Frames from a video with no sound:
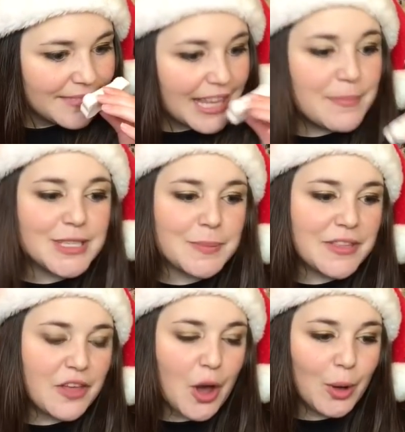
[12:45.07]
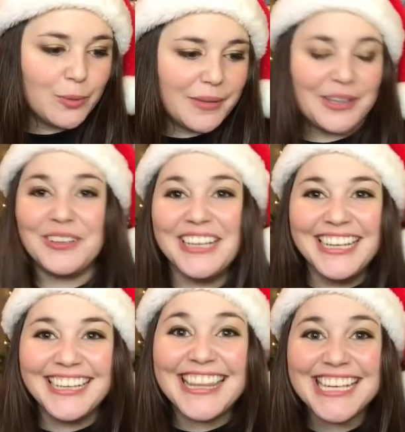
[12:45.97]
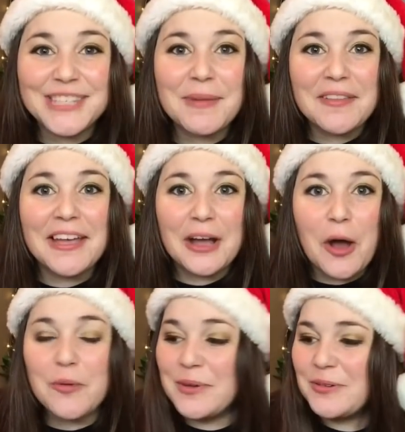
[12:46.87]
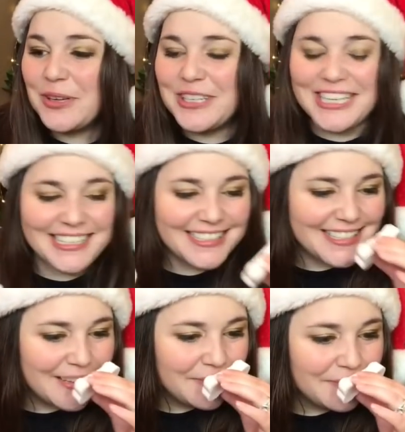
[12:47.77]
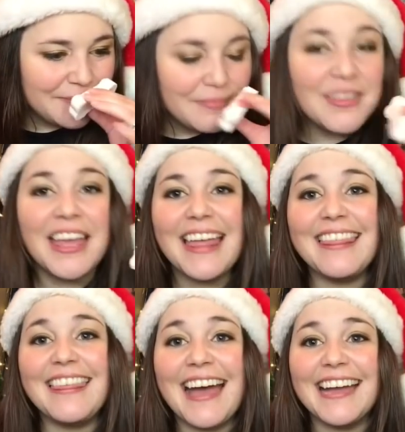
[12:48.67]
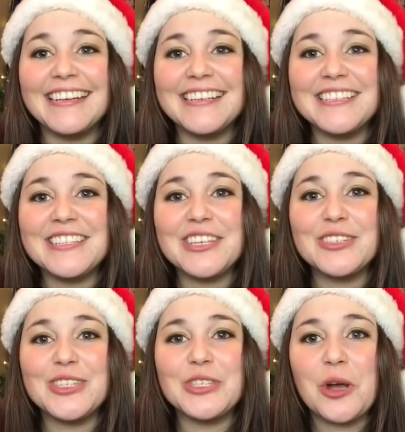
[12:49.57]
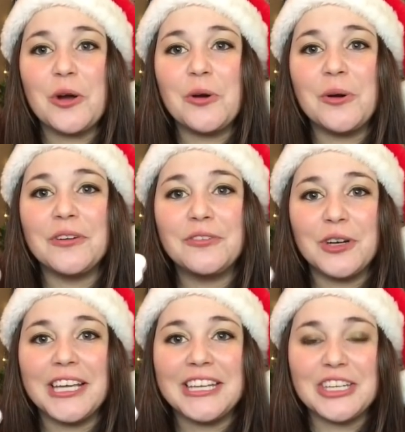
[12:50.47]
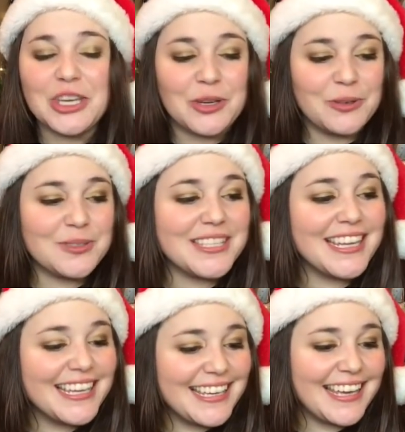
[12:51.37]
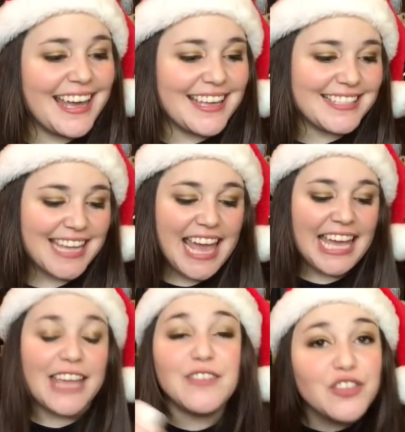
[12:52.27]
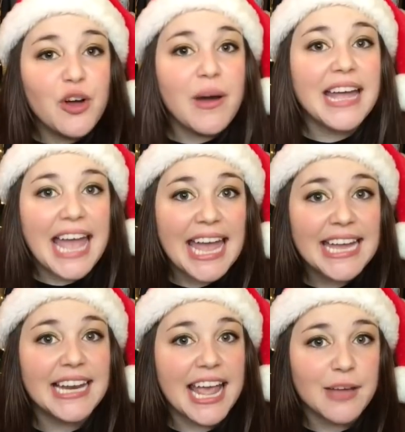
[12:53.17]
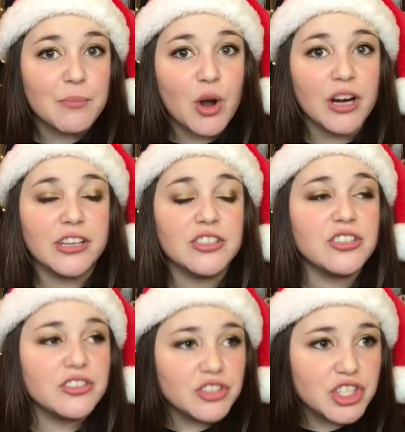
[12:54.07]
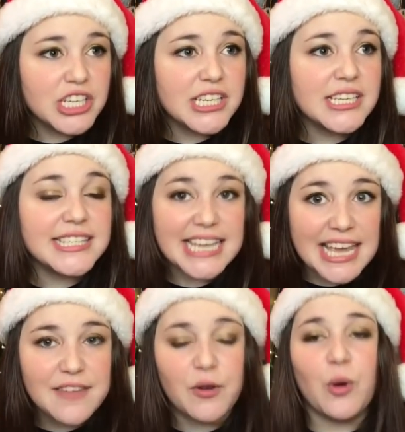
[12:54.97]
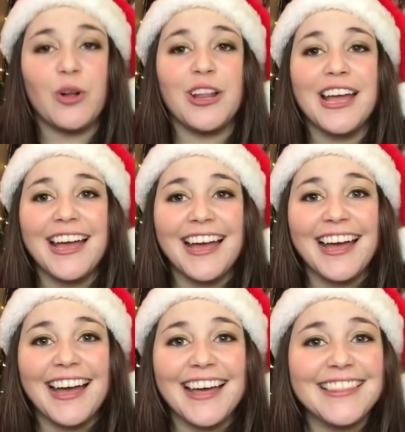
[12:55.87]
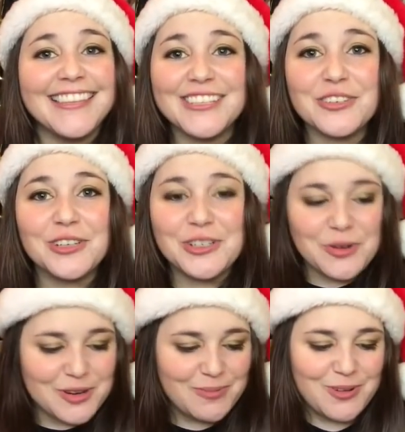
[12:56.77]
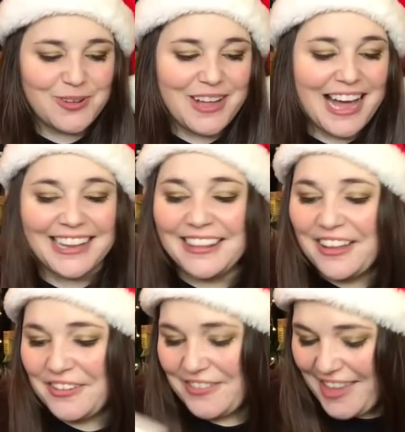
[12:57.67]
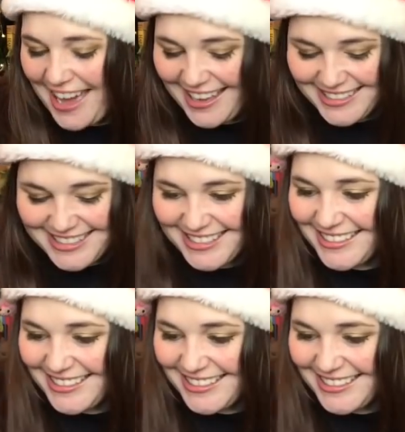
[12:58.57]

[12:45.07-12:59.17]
It must be the oatmeal. They smell like oatmeal cookies. That is so freaking cute. Yes, even though I hate Aunt Marge, she is evil. These are adorable. I love that.